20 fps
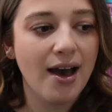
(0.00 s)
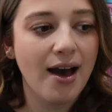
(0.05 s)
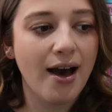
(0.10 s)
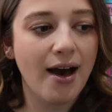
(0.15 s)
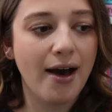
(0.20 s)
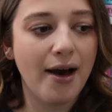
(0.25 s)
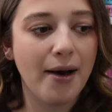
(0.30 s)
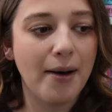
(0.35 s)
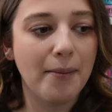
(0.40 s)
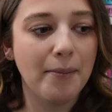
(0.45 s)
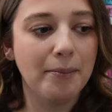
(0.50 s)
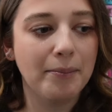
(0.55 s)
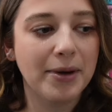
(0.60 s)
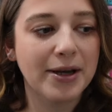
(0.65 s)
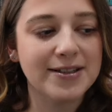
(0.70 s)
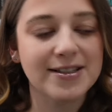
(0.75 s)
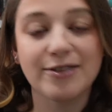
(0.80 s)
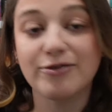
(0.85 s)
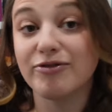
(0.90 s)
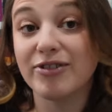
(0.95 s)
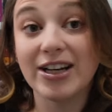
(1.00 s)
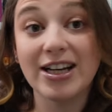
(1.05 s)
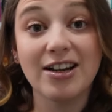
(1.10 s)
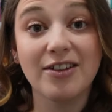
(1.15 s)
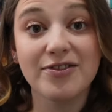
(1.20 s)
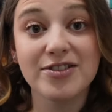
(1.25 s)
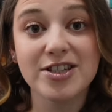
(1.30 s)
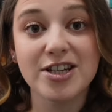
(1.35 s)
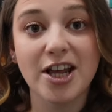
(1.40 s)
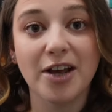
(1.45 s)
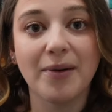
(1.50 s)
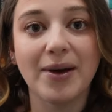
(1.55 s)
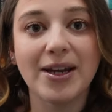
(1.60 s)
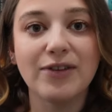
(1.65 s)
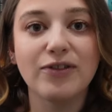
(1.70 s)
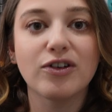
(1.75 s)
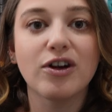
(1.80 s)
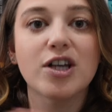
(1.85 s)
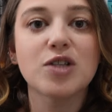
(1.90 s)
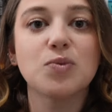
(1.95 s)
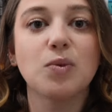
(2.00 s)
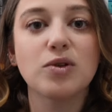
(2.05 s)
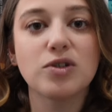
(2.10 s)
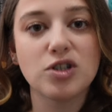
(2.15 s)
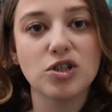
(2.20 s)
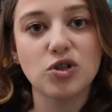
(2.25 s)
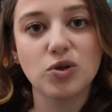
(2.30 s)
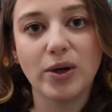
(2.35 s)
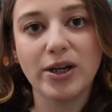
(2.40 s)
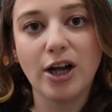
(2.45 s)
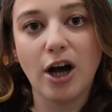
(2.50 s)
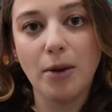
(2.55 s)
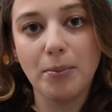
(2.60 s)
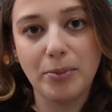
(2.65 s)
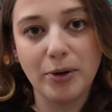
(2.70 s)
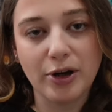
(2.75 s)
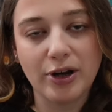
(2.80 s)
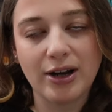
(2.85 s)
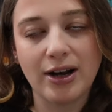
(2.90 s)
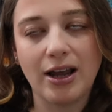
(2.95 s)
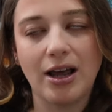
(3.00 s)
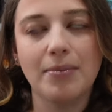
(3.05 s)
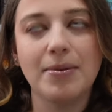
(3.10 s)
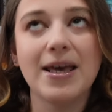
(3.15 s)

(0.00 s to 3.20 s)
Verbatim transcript: Um, because I'd really love to know. And if you guys want to join our book club,